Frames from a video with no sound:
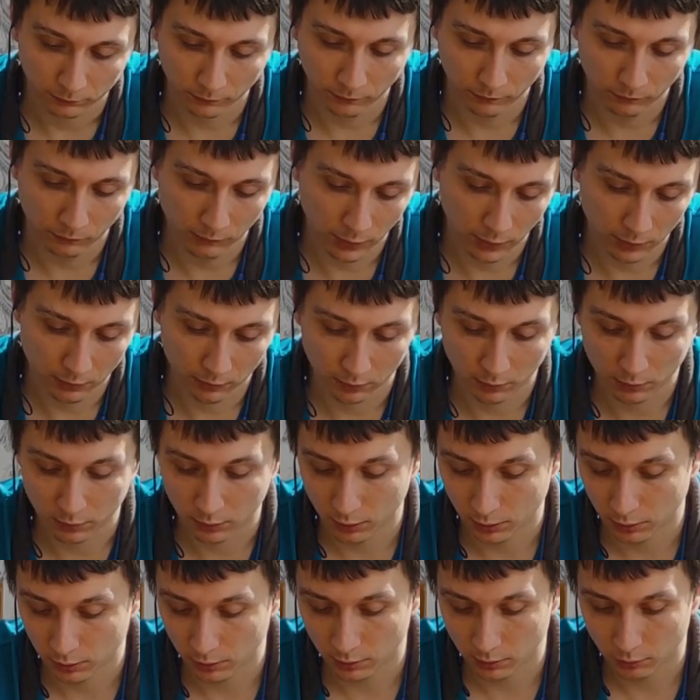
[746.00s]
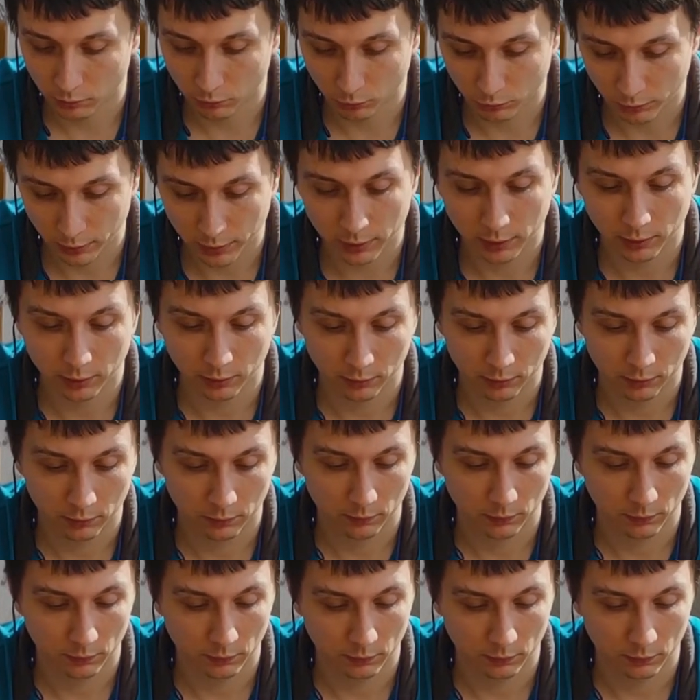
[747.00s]
That is why
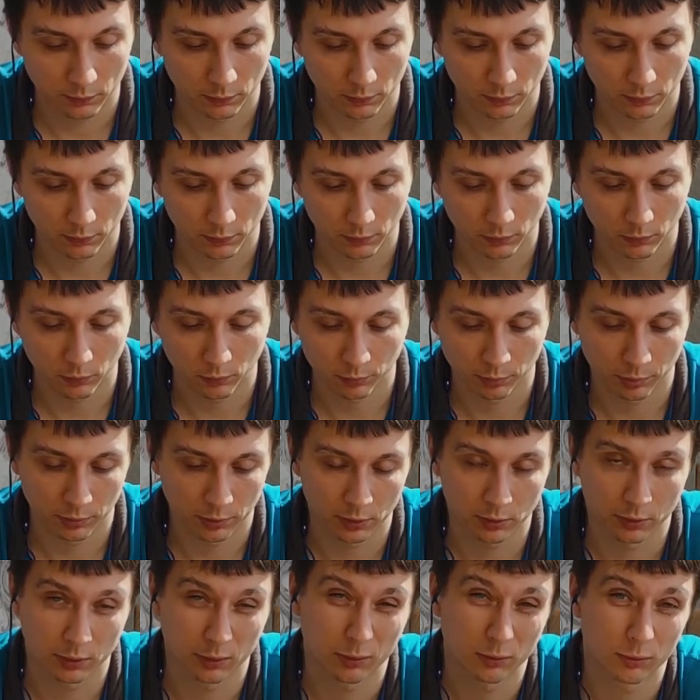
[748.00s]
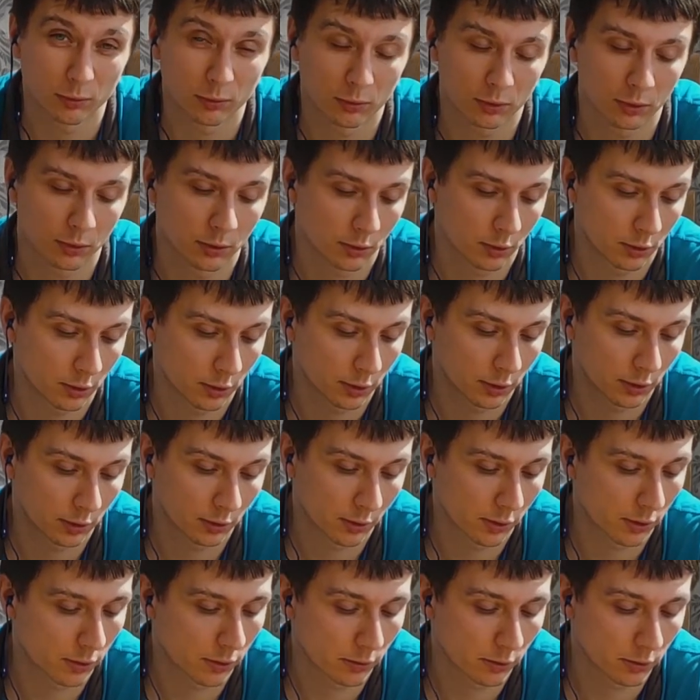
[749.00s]
opening hood is under
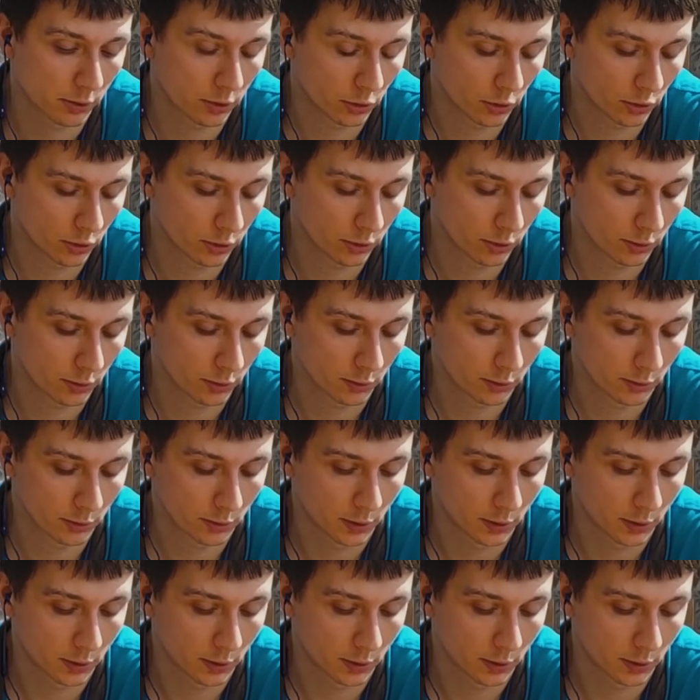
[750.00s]
the question.